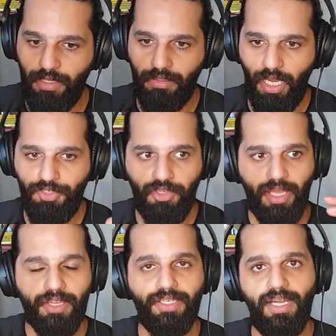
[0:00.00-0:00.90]

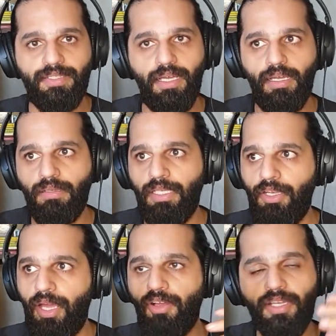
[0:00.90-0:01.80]

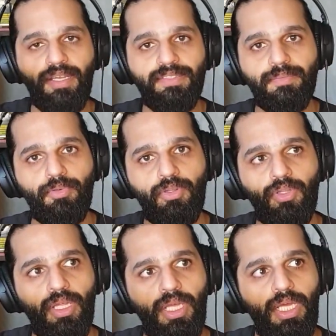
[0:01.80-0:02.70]
unrecognizable
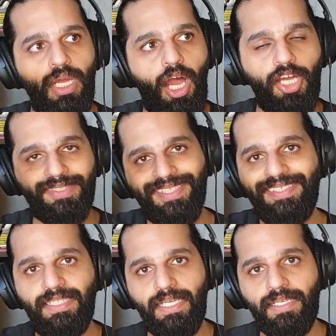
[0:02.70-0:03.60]

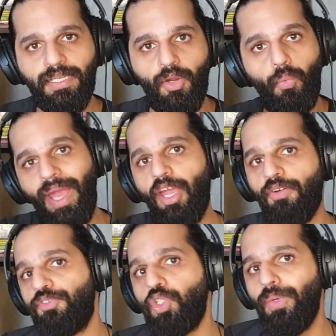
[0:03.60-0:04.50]
artistic way
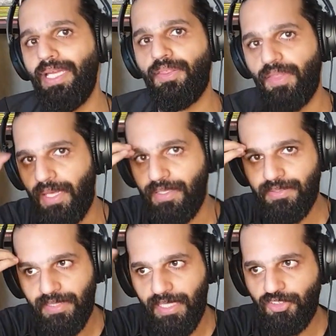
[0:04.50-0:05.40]
of doing
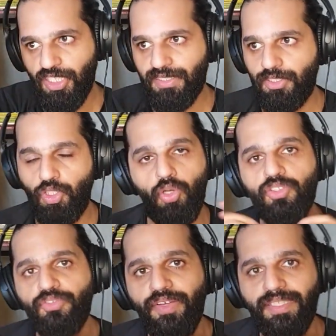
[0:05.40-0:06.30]
things that just don't
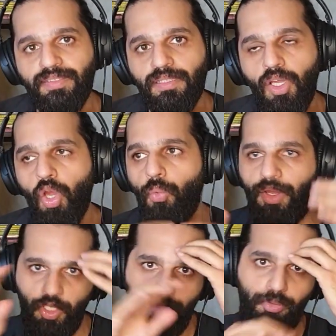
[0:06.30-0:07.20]
fit
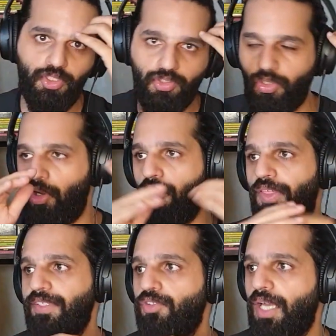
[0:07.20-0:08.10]
when you put all
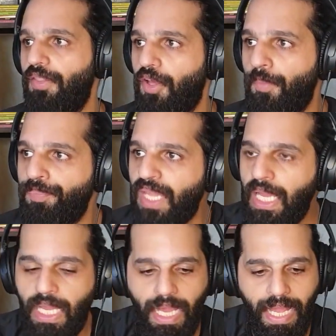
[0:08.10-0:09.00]
things together.
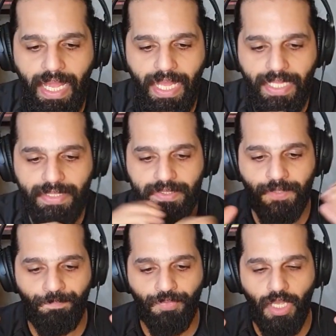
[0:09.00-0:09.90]
And
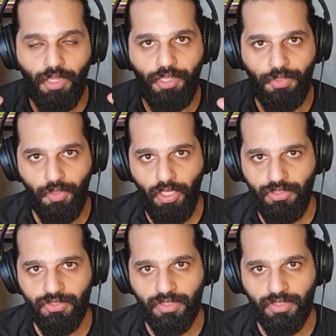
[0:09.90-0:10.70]
the third